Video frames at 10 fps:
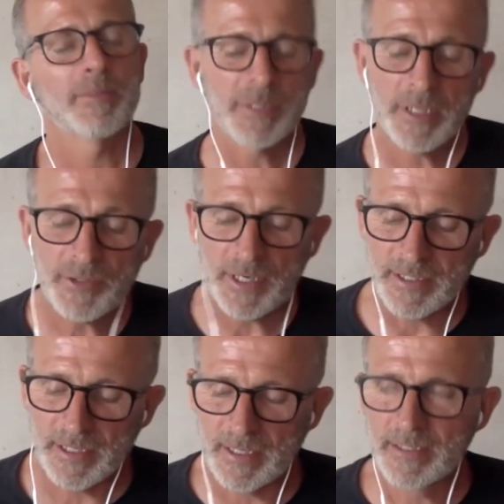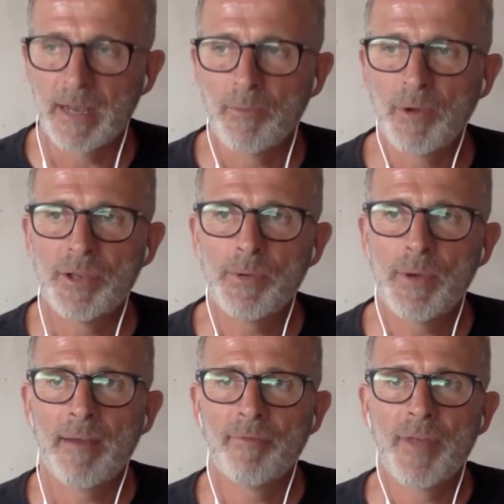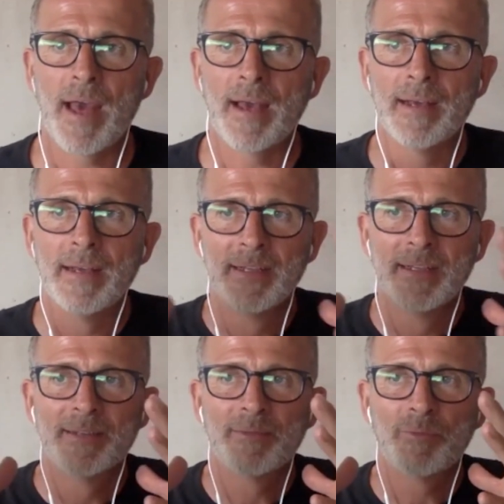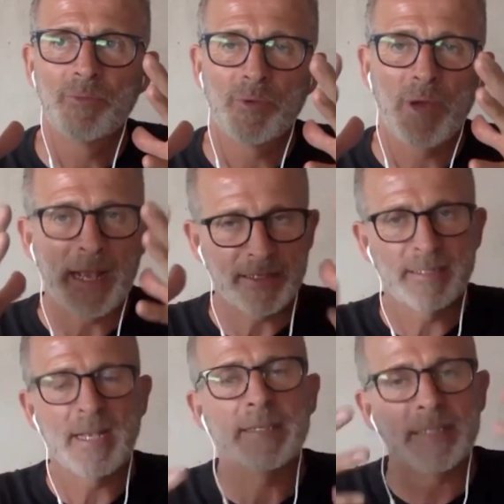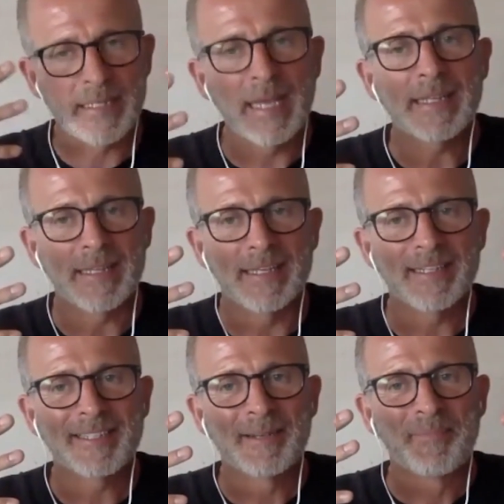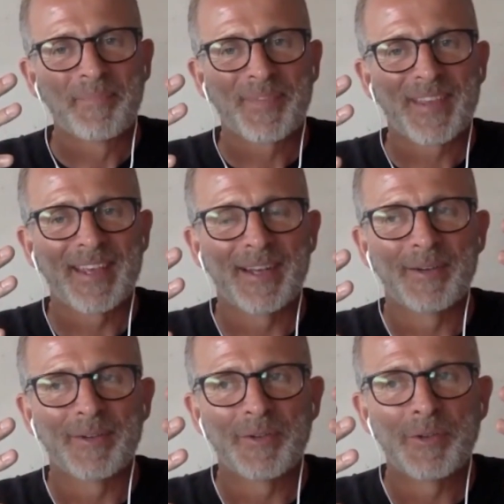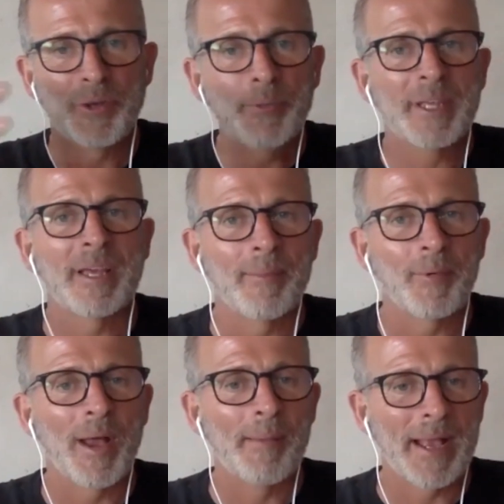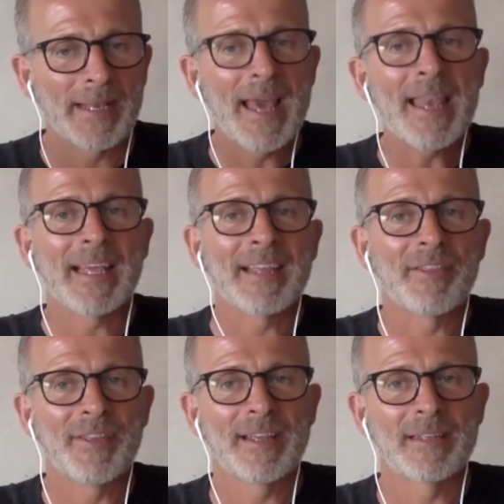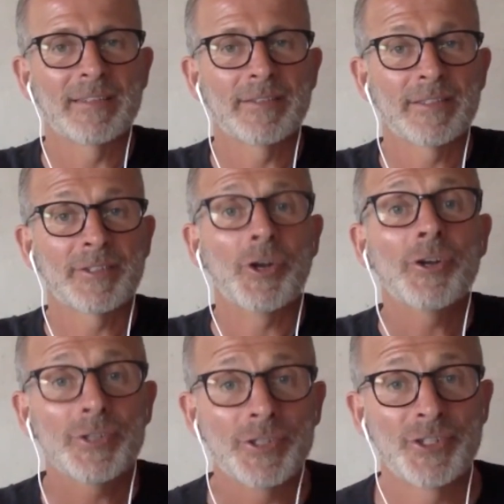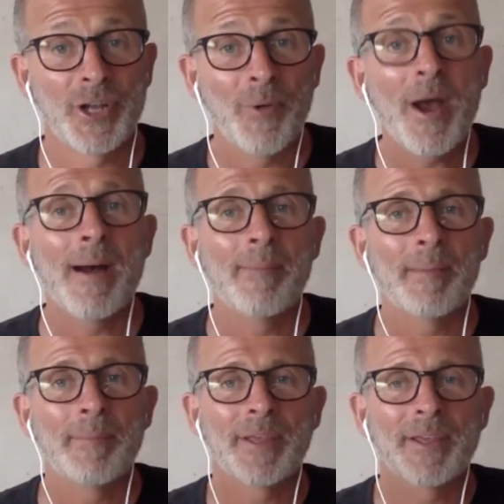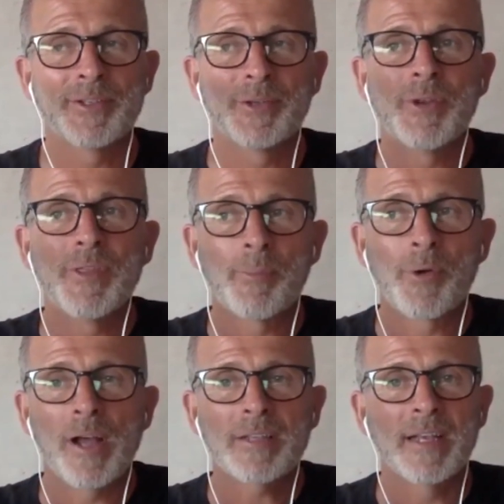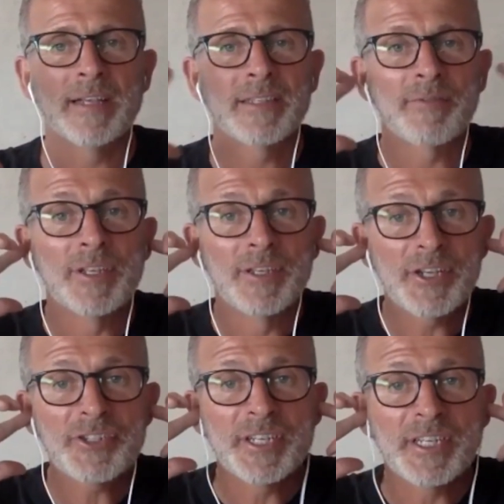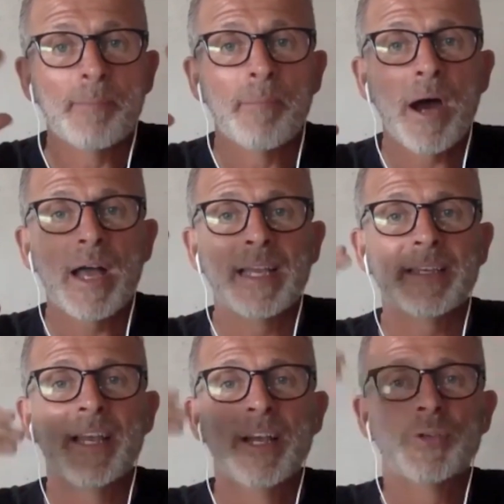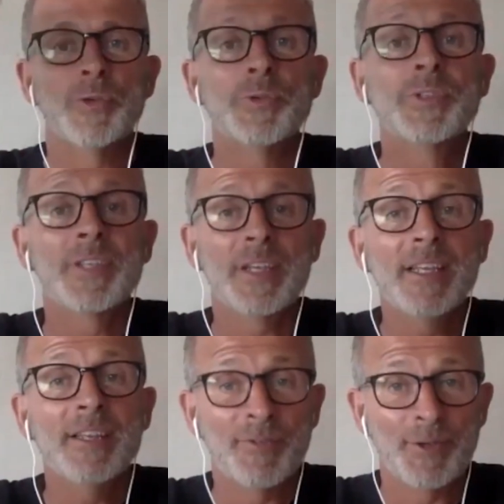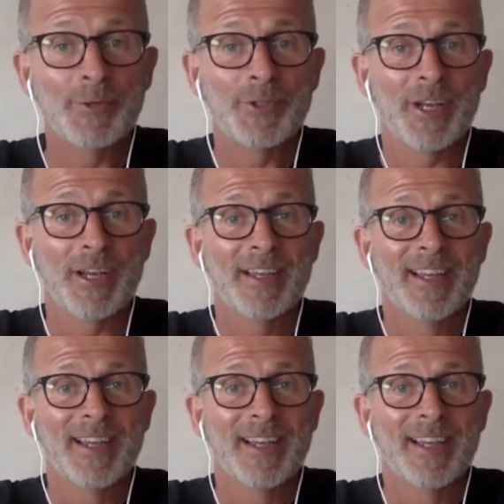what's interesting is that when you have that exercises like this, you know, you do become quite magnetic and things start to show up. And because you're in the process of conditioning the mind to see the future